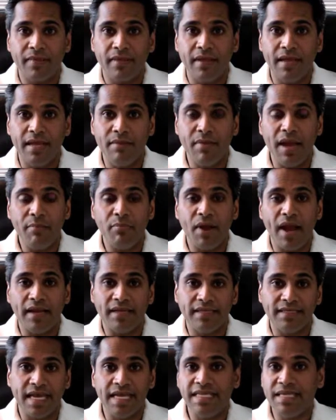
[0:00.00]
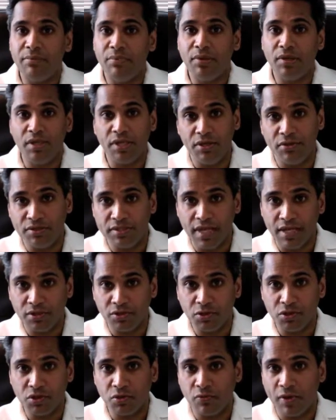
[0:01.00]
In my practice, I typically use
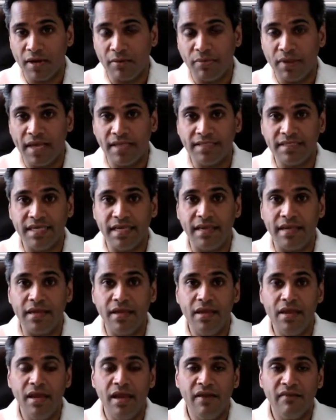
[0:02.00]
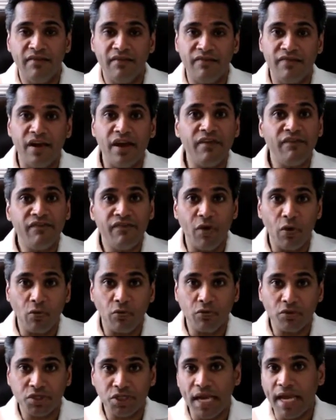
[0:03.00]
non-surgical rhinoplasty for very
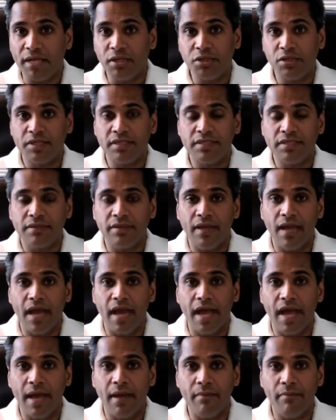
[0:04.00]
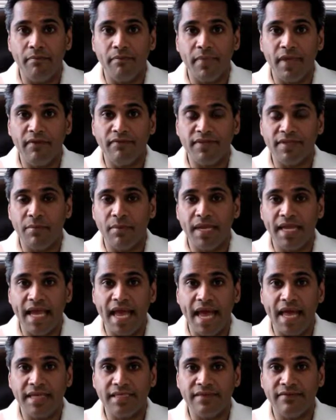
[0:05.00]
focal changes. If somebody
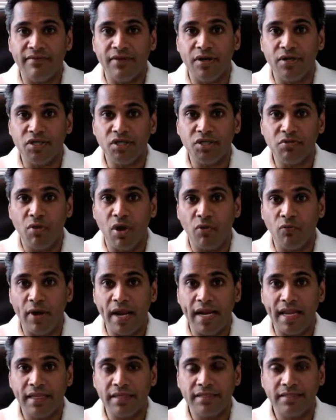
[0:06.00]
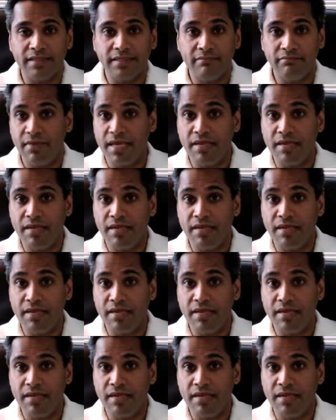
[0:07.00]
has a very small radix,